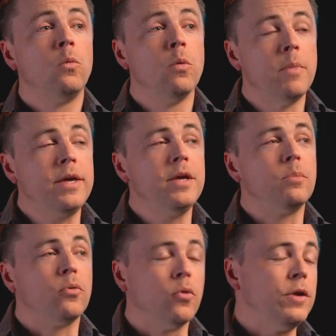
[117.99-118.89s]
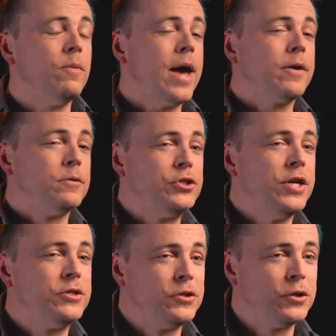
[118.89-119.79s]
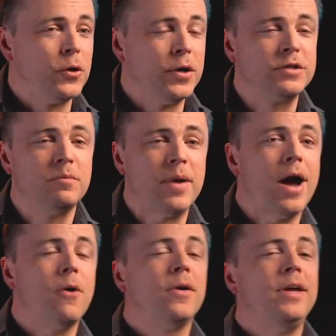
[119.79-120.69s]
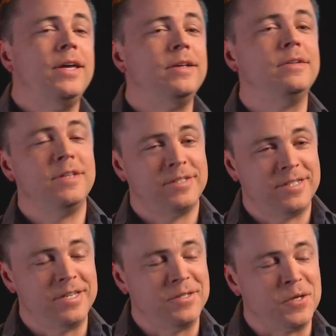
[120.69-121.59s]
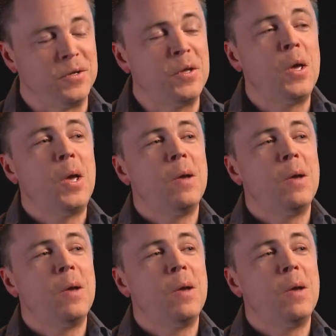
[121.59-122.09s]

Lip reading: We're making a pretty radical change to the Codex of Power in this season,